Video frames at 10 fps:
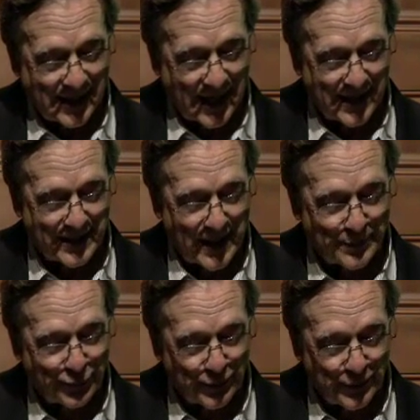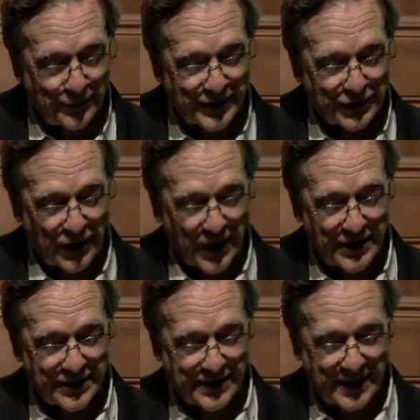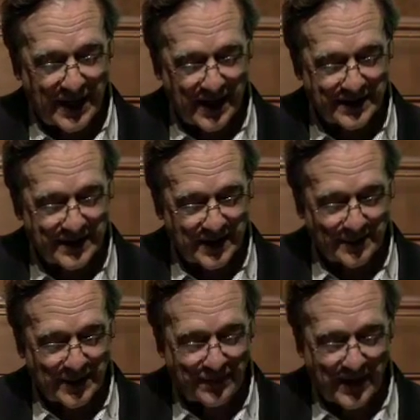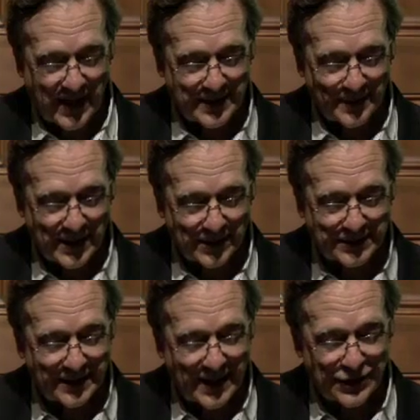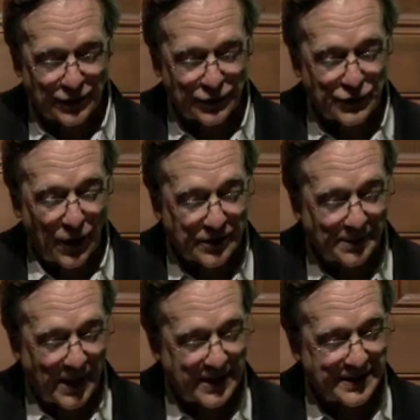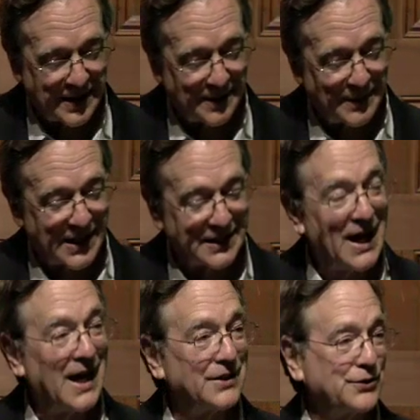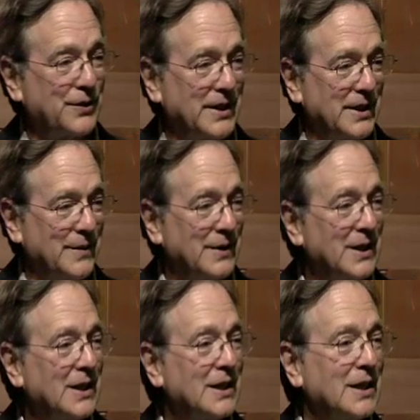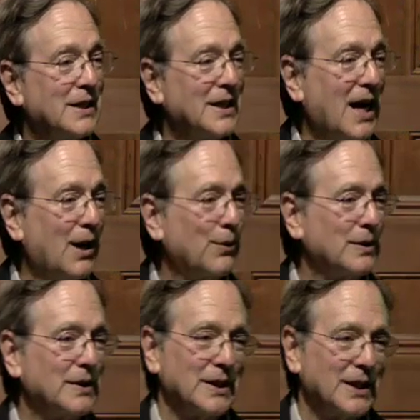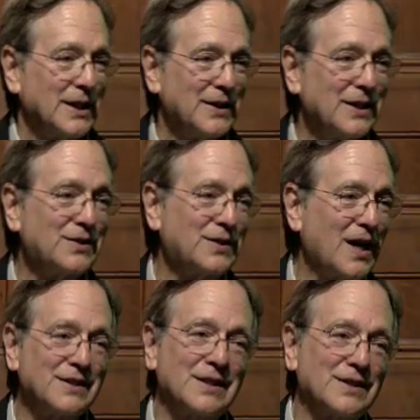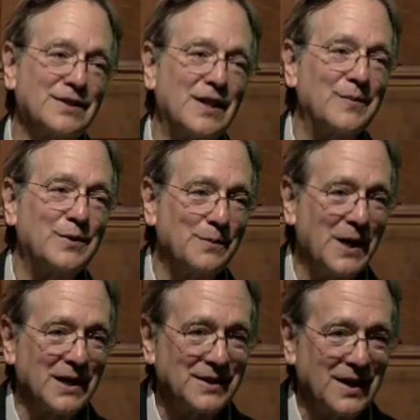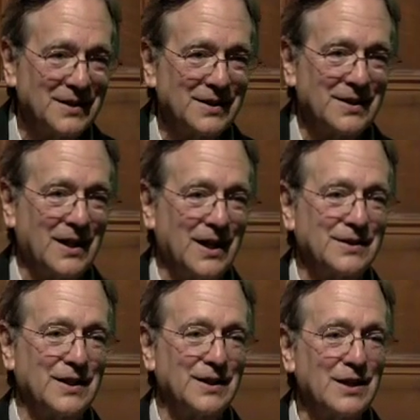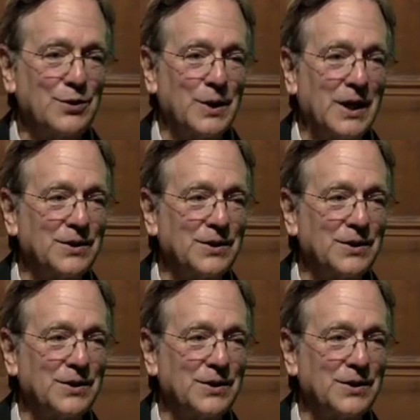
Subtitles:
and they prove the charges against him and find him guilty, they shall sodomize him and castrate him. Now, this doesn't seem to make sense to us unless we